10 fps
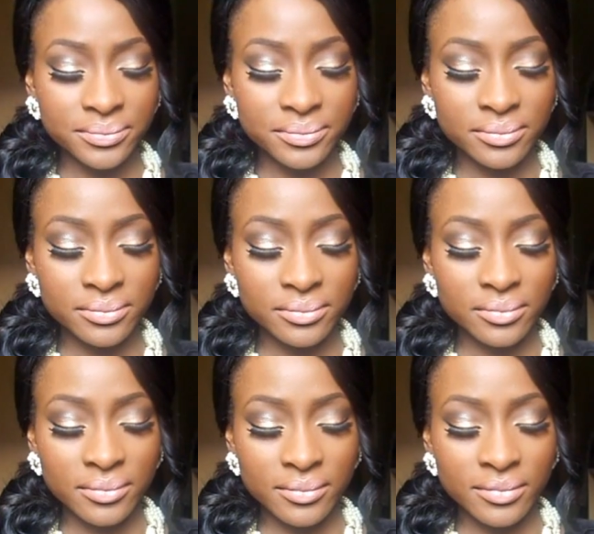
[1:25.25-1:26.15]

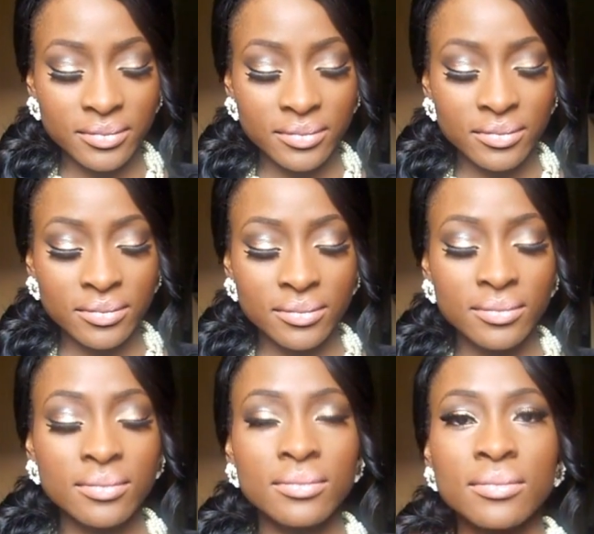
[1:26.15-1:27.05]

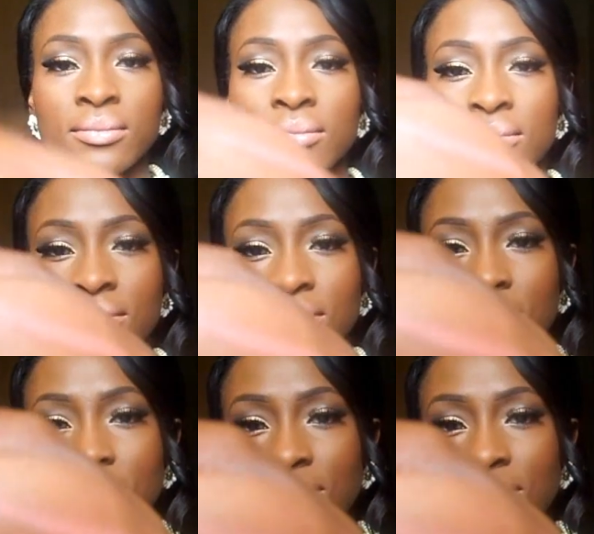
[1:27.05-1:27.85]
Nobody speaks.